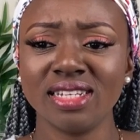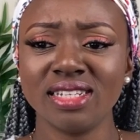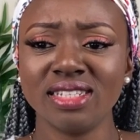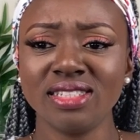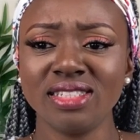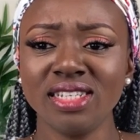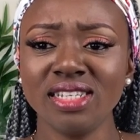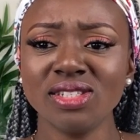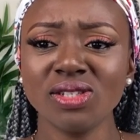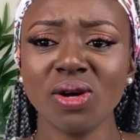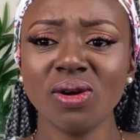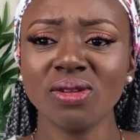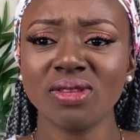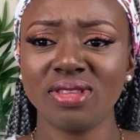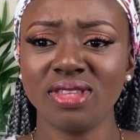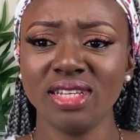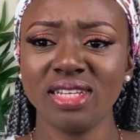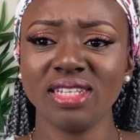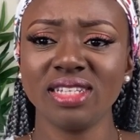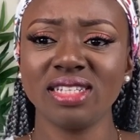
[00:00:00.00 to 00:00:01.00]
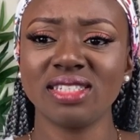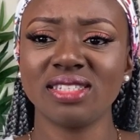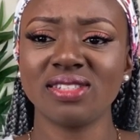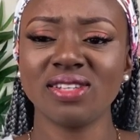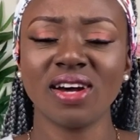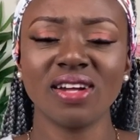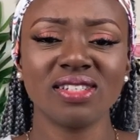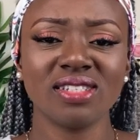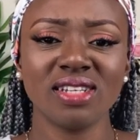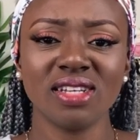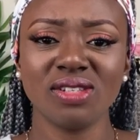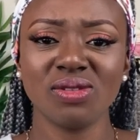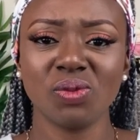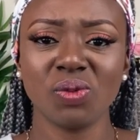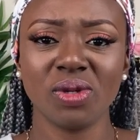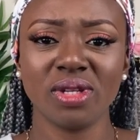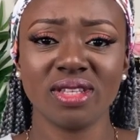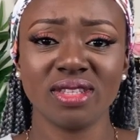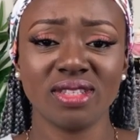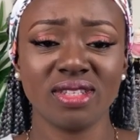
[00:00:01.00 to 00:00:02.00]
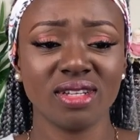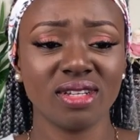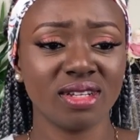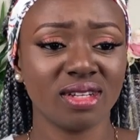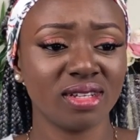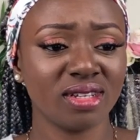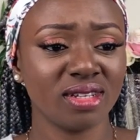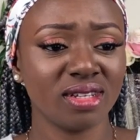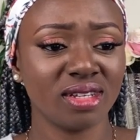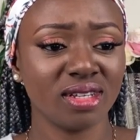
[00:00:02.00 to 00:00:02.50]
This whole thing started with the